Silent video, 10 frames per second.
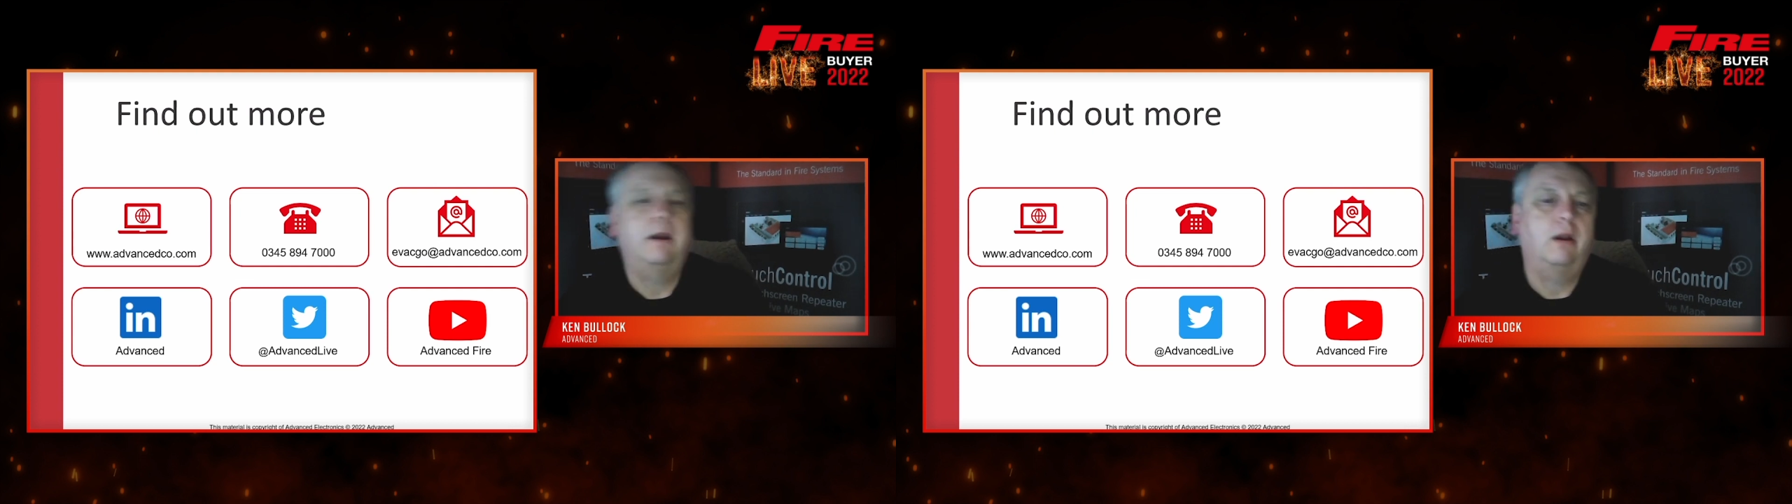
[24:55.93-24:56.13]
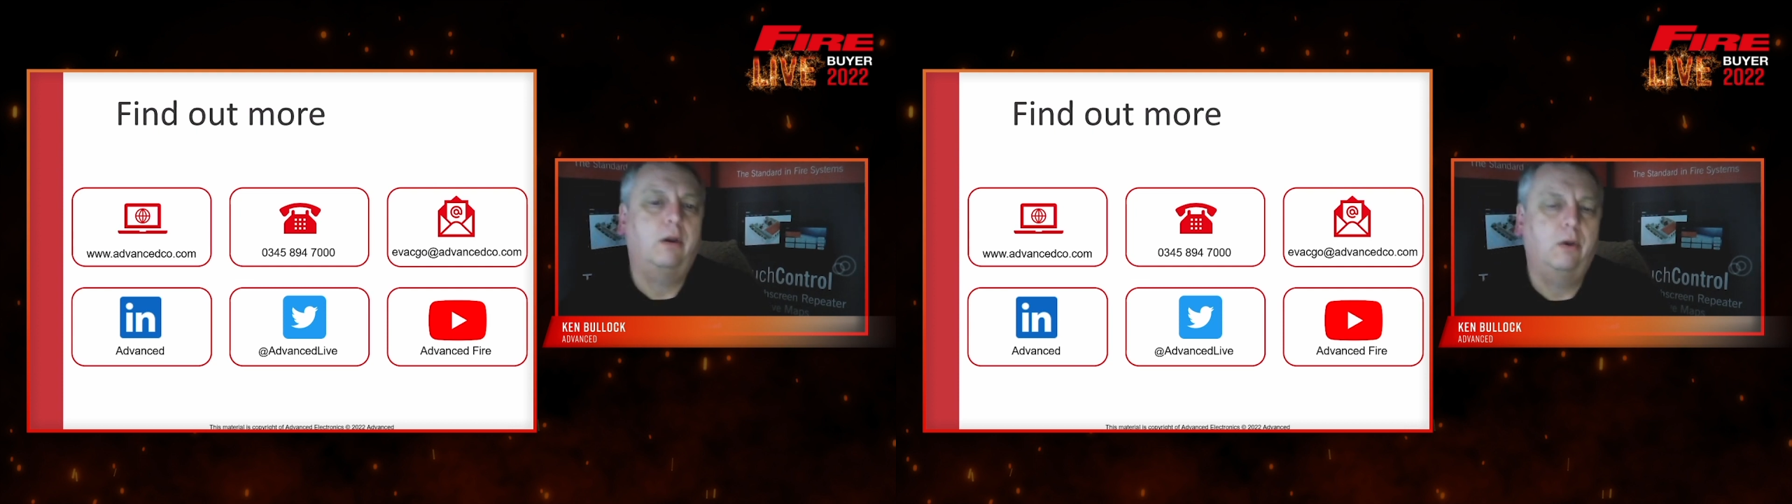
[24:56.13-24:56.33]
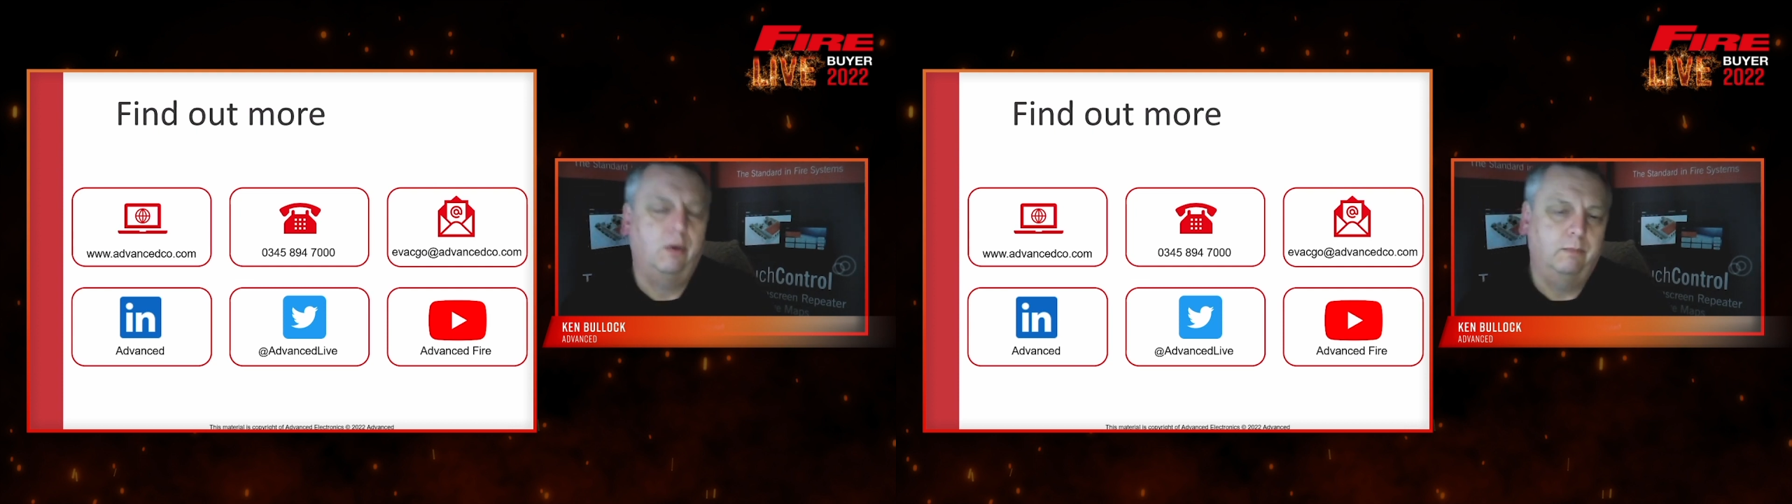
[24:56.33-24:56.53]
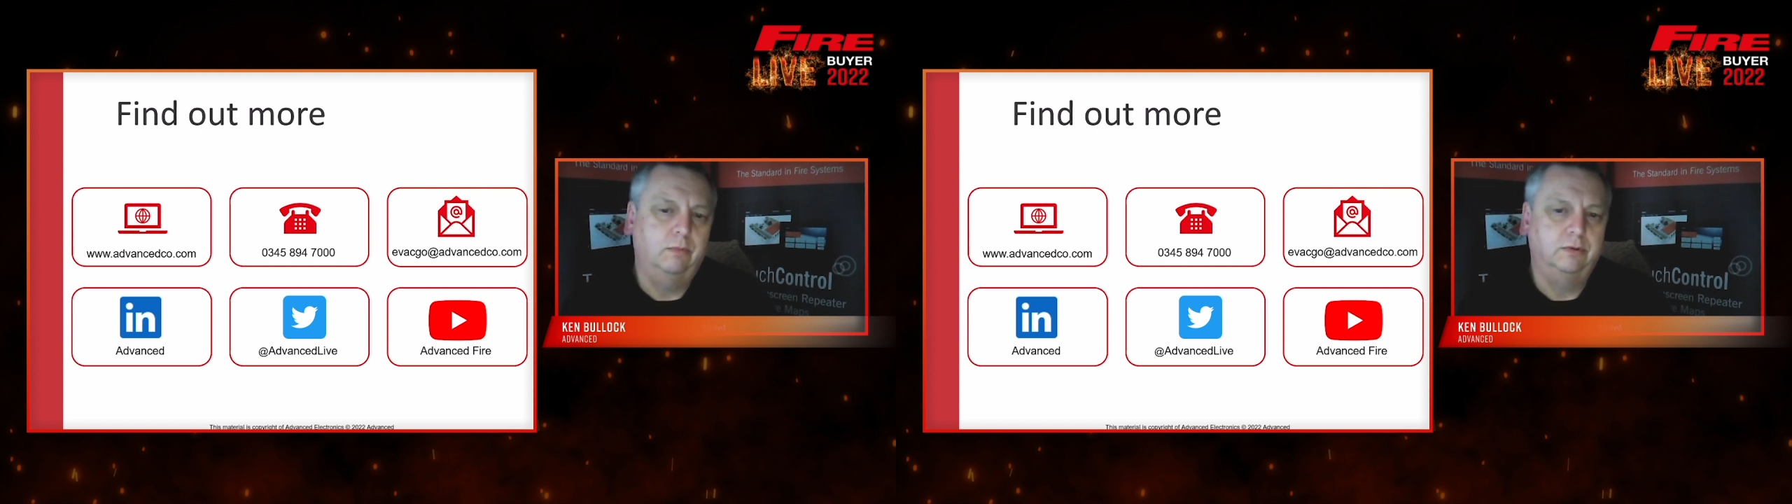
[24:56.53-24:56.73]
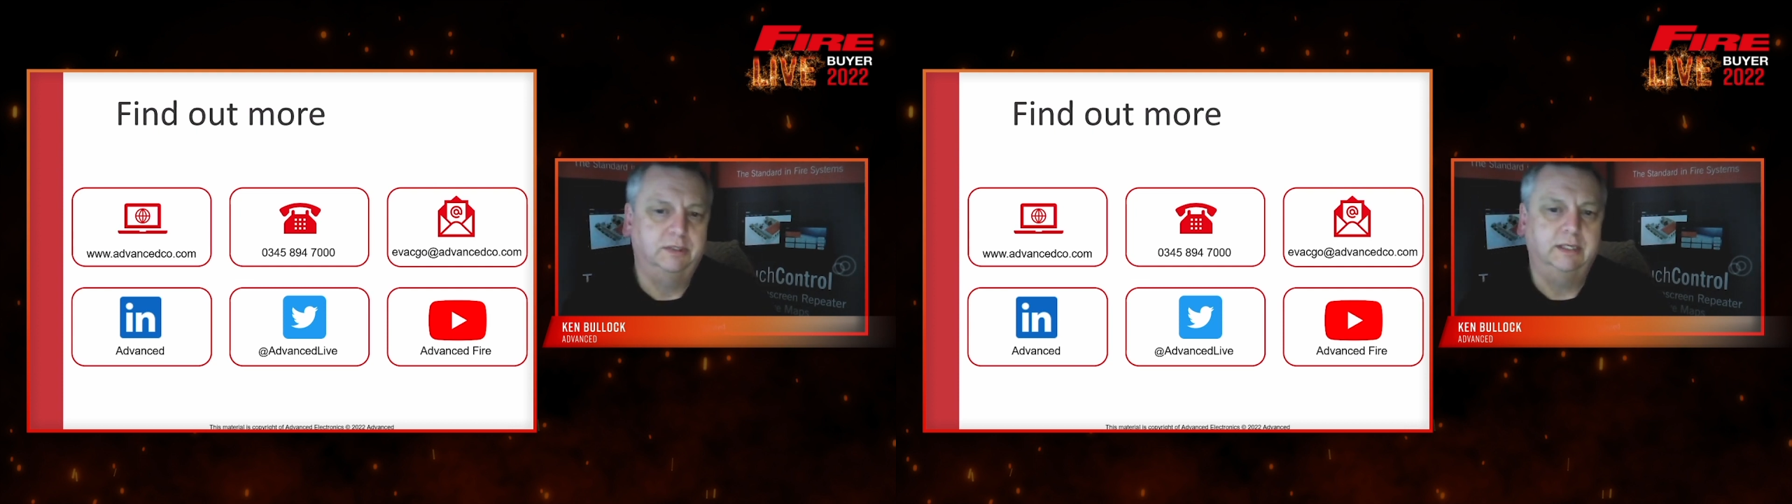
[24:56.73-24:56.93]
a lot
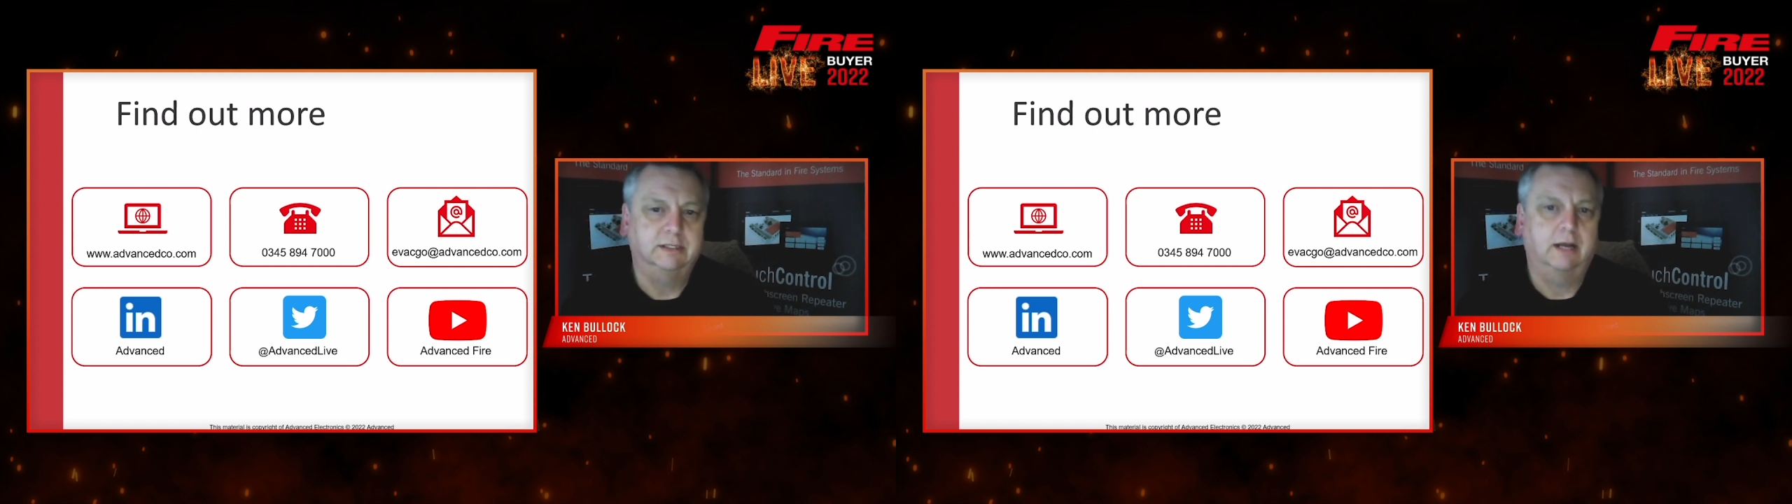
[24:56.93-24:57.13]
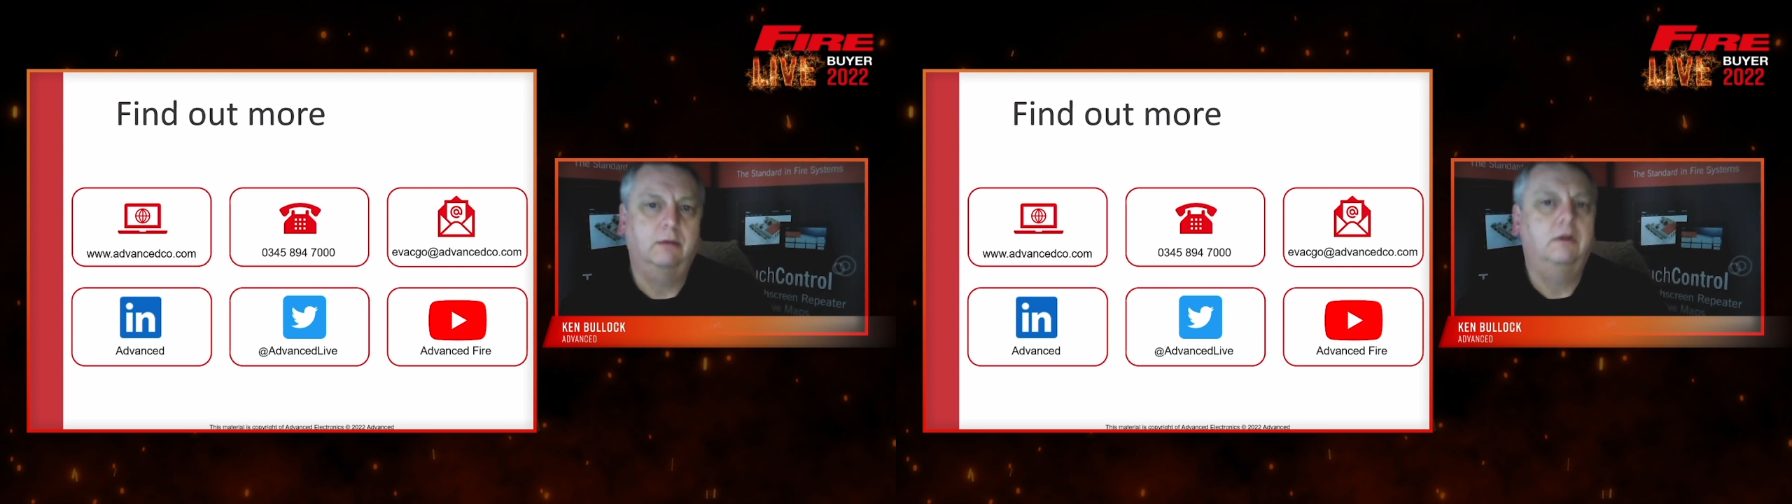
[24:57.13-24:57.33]
more detail